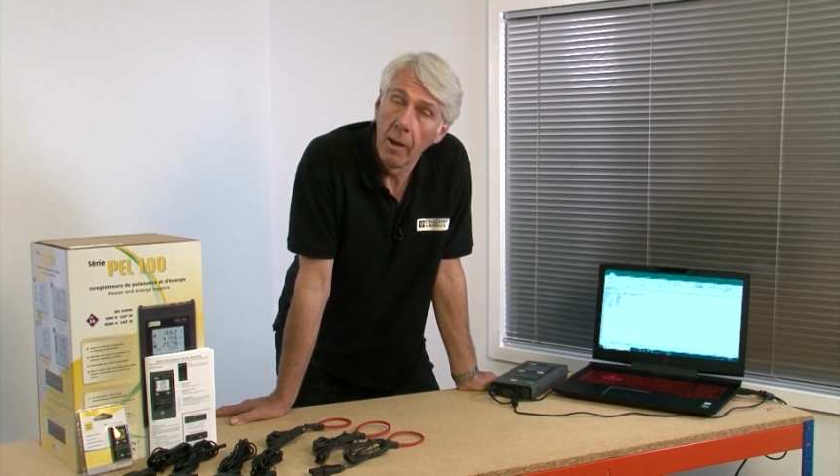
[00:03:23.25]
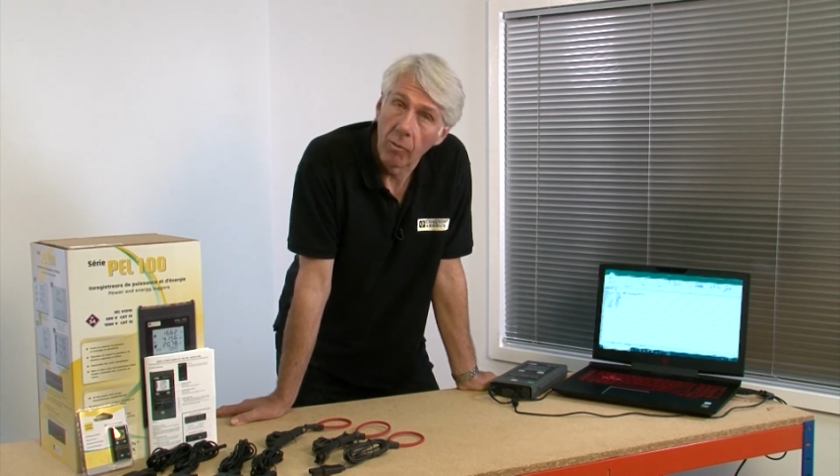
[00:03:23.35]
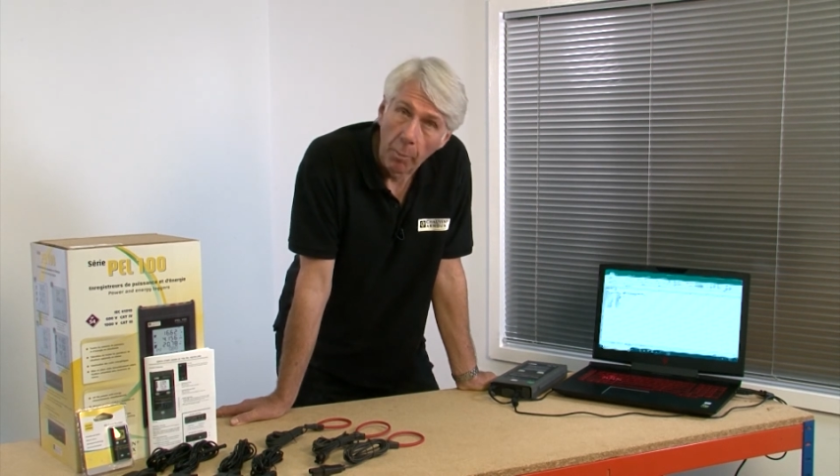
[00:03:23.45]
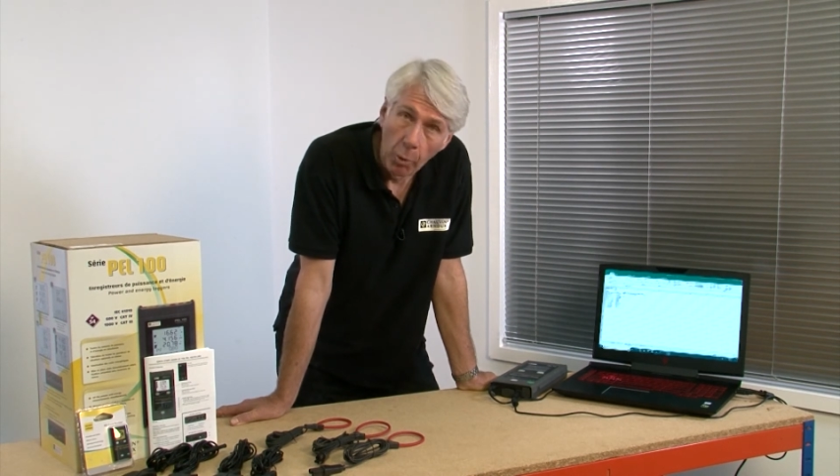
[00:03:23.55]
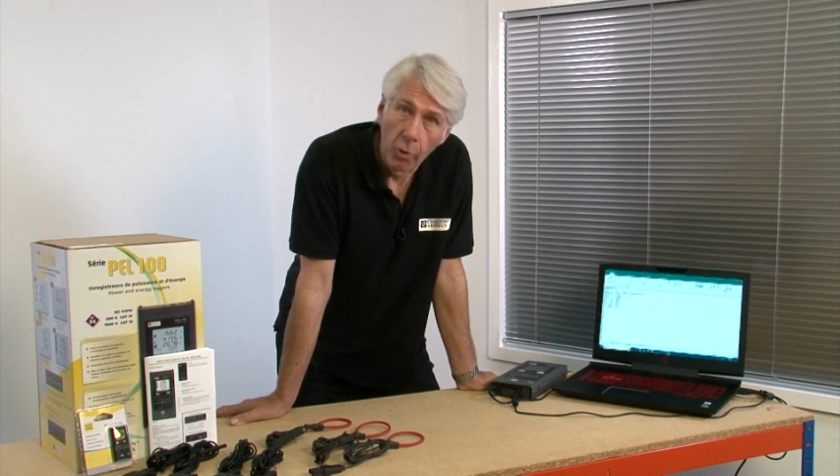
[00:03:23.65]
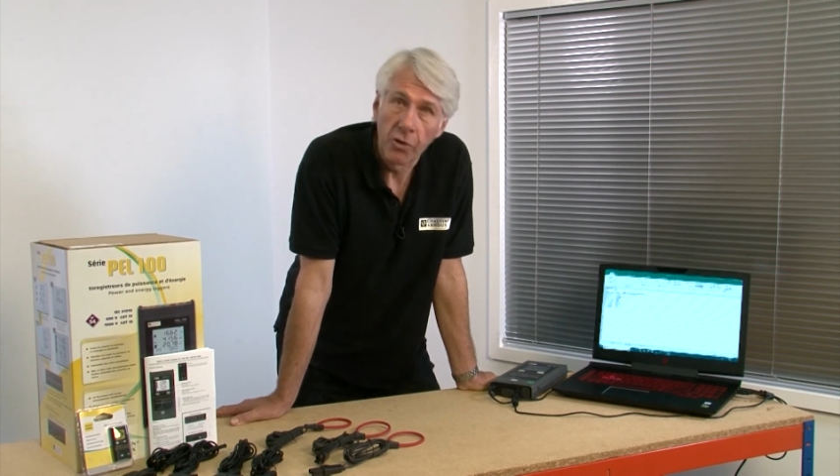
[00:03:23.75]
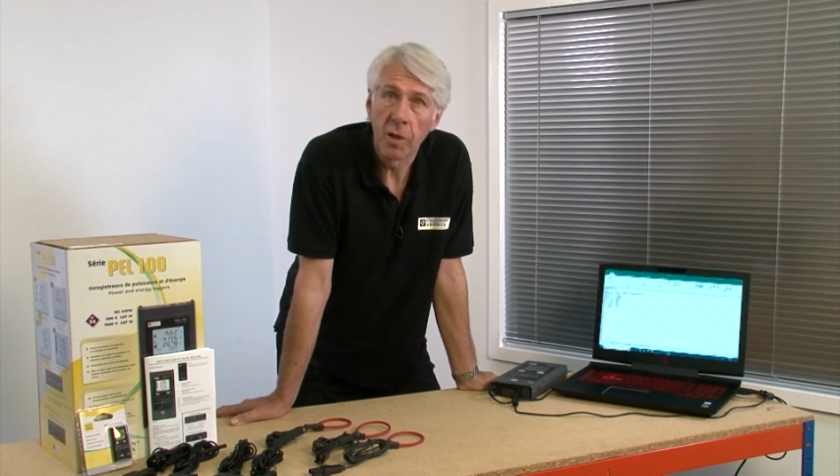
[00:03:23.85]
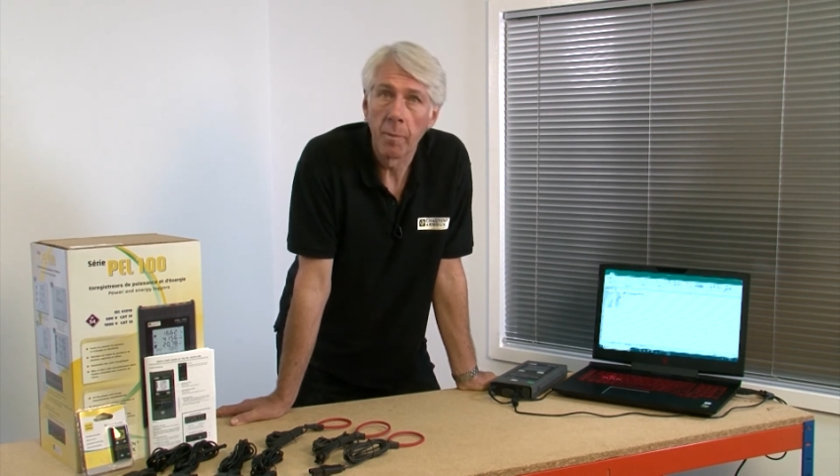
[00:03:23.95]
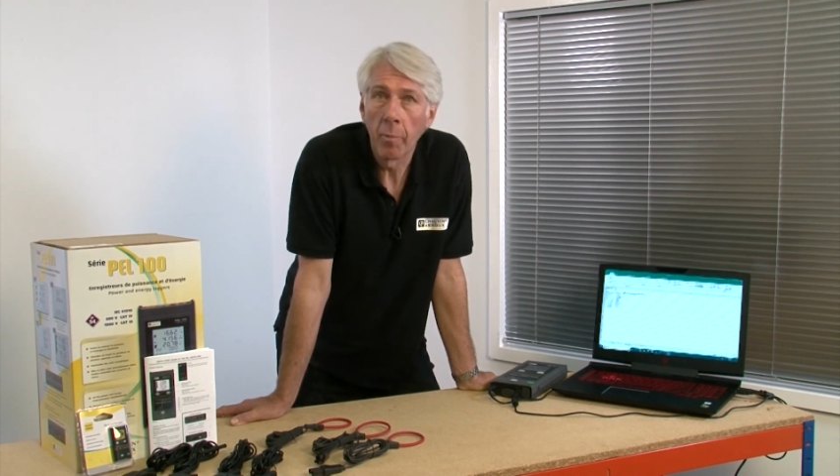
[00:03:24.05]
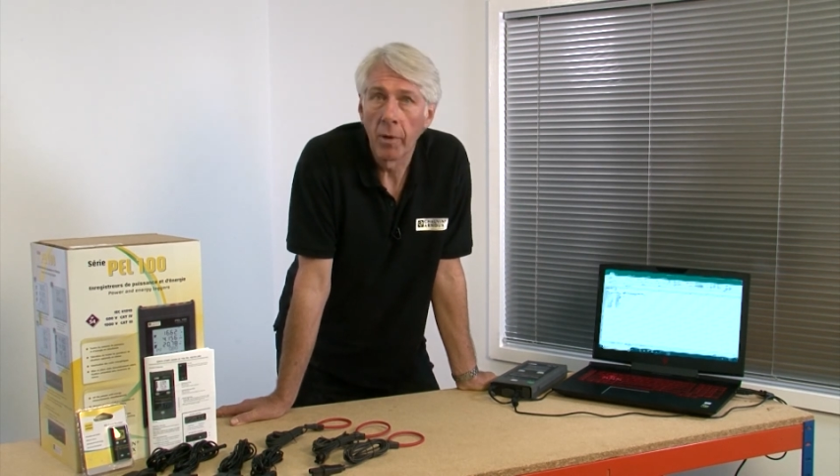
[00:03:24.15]
Reports
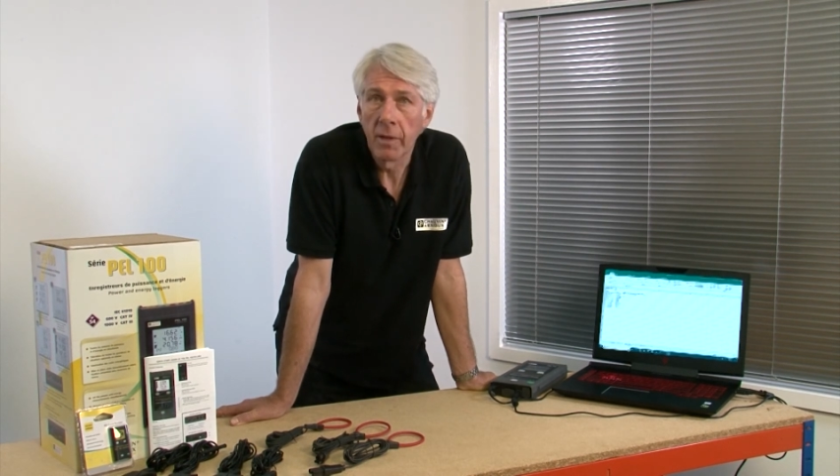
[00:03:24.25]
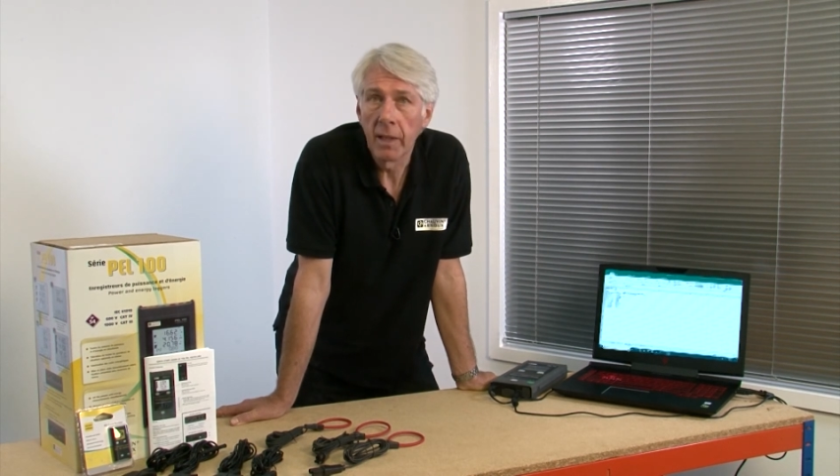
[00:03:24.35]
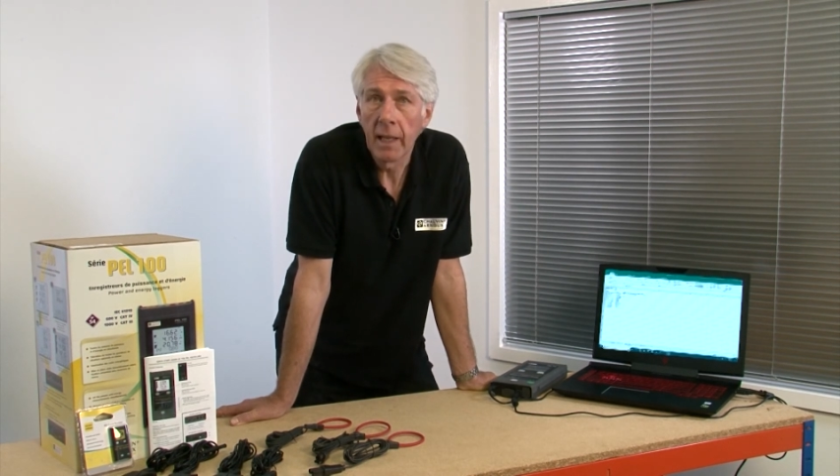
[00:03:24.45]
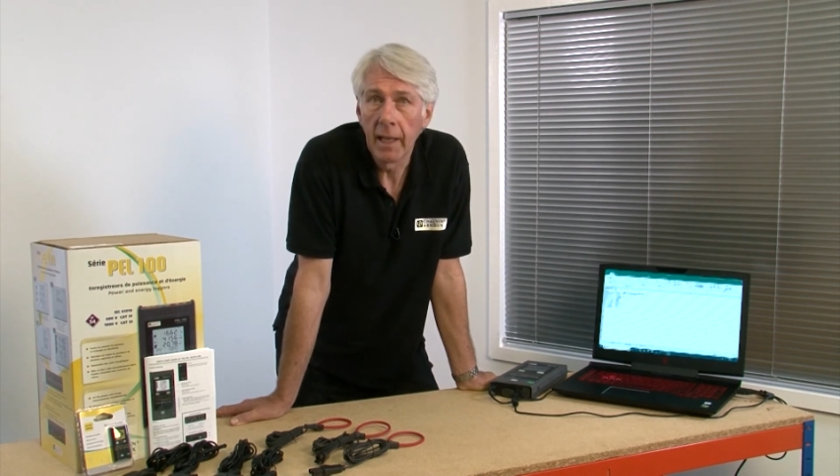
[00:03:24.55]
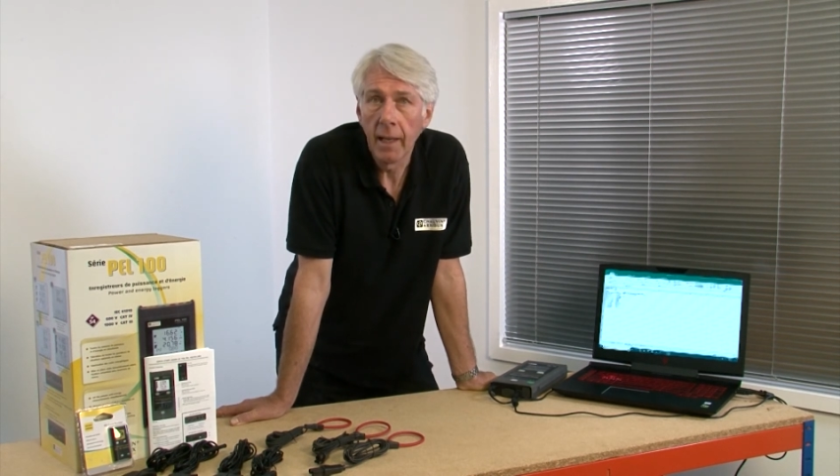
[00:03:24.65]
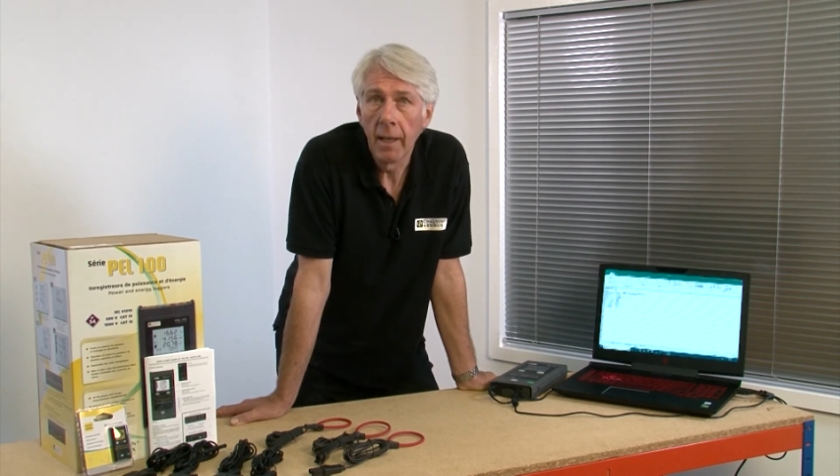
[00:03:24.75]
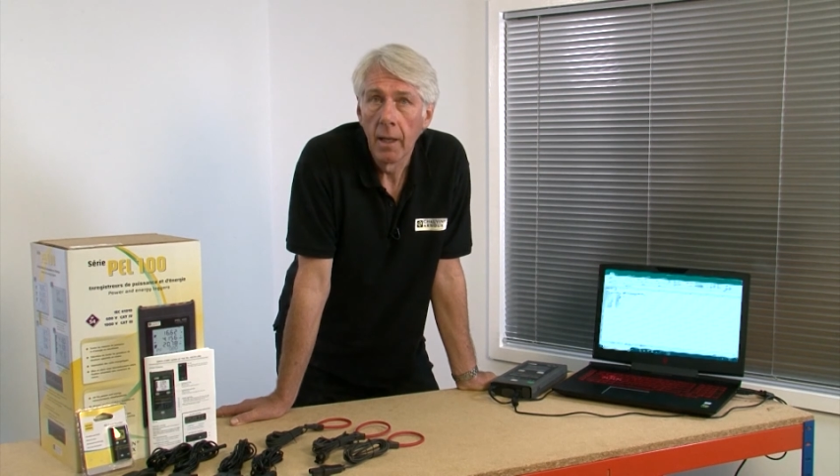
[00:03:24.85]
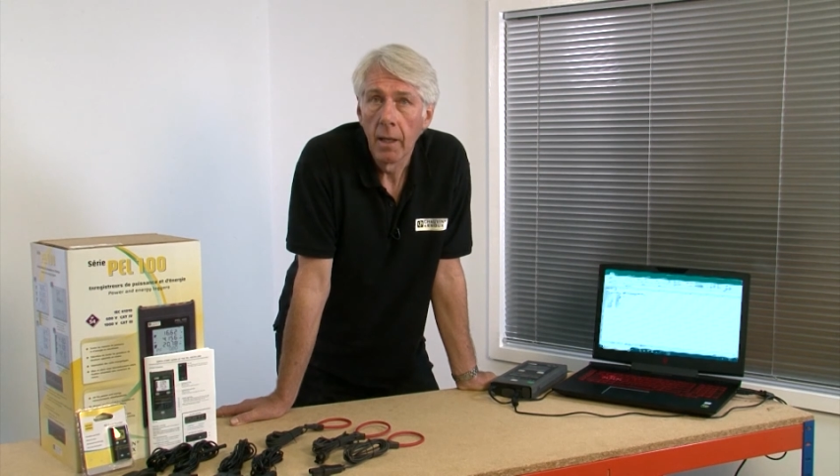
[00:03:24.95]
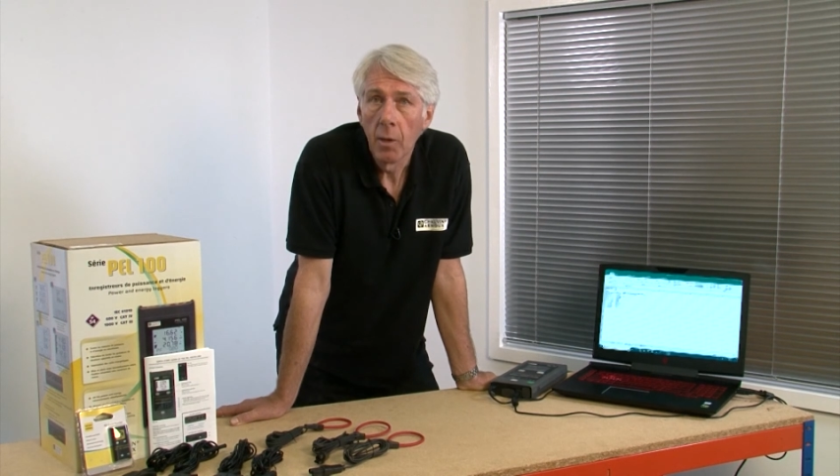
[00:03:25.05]
can be printed here